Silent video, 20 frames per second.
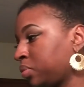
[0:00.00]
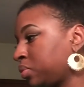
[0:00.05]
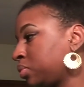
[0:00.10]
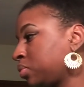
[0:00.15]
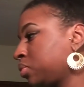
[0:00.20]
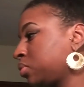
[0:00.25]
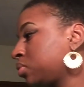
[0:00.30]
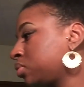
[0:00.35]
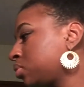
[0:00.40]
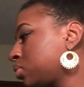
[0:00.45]

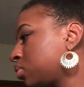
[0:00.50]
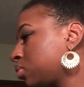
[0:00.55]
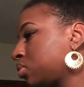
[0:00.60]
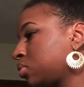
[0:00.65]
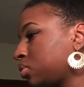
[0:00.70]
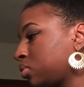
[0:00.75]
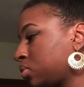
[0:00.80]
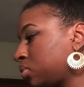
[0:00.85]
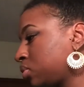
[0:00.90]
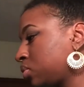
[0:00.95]
And I'm going to
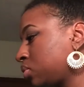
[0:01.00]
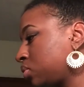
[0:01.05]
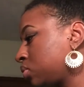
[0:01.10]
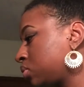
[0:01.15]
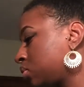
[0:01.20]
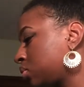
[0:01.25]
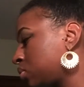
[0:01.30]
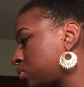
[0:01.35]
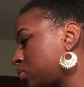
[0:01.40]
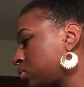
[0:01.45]
use one of
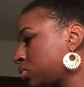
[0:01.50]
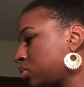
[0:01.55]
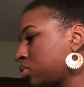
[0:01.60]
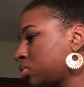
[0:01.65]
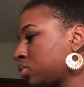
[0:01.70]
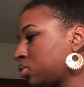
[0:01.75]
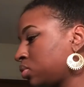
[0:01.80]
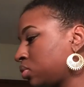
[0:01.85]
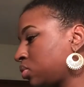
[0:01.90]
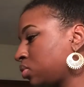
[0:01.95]
the
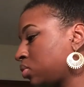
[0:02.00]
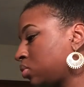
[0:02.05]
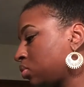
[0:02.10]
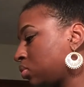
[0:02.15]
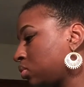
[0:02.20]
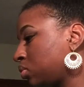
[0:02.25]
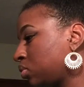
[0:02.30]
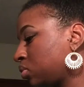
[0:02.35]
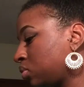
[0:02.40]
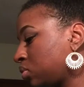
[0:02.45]
eyeshadows out
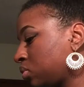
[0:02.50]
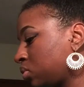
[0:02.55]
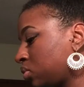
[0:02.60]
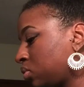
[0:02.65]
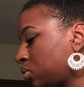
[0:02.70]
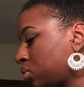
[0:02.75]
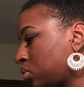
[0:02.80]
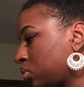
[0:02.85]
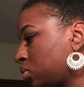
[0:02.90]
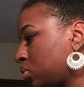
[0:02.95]
of the
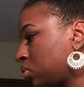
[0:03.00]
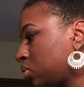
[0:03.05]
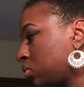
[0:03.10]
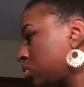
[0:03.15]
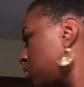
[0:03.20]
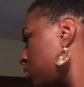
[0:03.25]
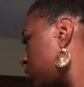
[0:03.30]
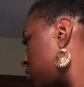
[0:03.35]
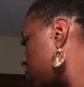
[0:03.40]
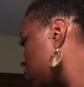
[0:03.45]
palette,
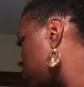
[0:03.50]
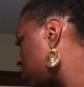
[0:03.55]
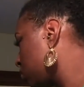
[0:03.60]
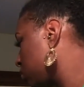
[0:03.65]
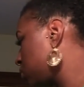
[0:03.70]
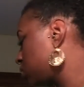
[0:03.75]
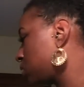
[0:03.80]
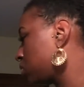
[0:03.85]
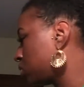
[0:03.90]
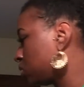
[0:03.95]
and
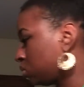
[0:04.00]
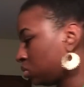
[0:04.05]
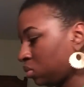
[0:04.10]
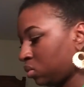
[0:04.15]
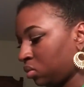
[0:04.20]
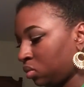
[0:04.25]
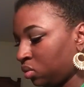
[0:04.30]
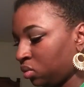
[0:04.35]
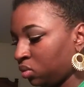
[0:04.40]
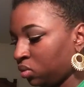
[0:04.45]
I'm going to
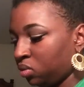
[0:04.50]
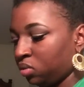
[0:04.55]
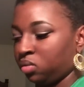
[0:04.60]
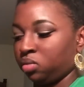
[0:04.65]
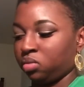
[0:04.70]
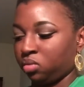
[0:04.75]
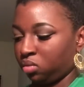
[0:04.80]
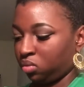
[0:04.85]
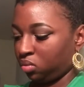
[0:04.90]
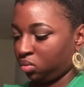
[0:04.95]
use that
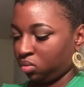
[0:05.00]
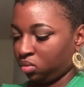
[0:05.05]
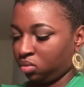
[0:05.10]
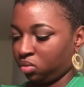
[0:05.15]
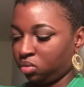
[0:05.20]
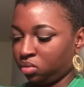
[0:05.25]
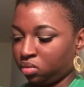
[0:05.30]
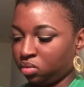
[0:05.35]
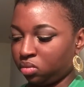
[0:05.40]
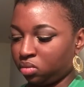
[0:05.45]
as my
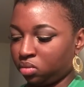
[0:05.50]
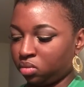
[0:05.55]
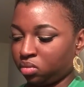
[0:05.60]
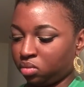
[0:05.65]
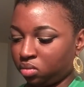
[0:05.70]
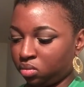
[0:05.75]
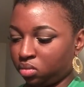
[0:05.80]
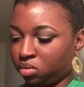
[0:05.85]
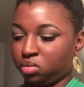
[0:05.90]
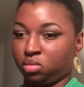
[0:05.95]

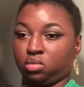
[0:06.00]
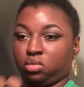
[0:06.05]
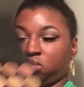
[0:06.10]
highlight.